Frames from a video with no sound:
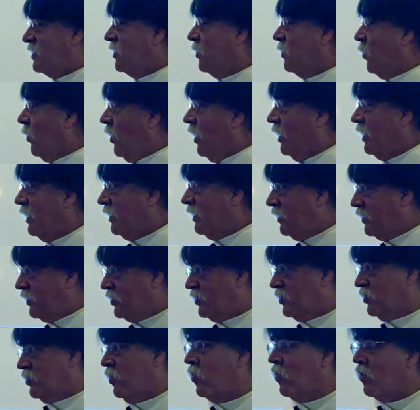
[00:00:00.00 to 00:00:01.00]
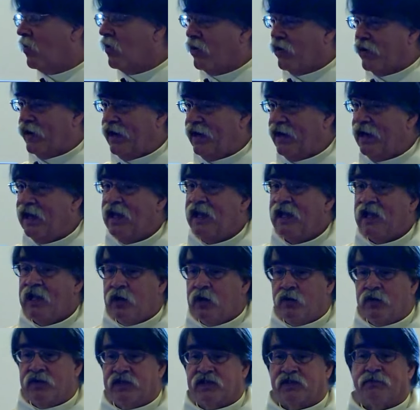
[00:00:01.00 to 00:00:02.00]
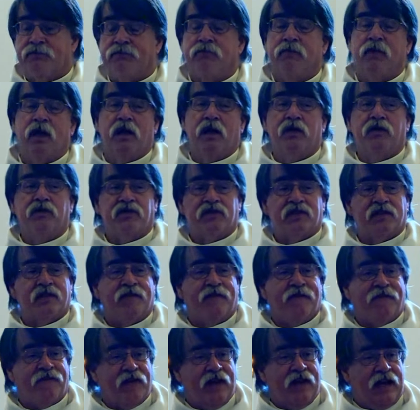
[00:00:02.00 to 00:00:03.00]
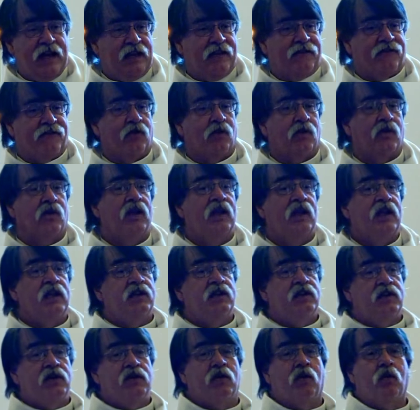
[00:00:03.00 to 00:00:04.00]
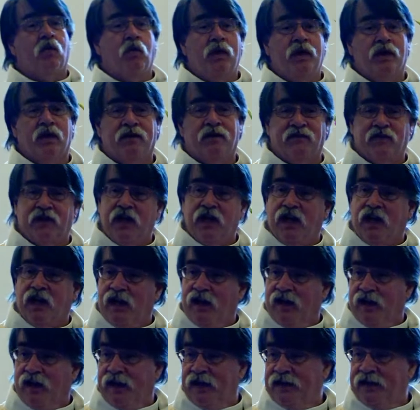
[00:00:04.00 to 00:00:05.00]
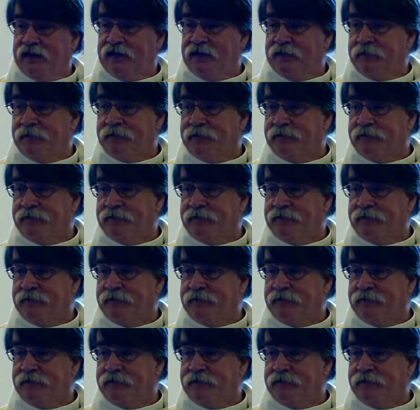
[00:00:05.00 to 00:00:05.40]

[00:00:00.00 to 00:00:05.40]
is the one in the story who is most faithful to the will of God.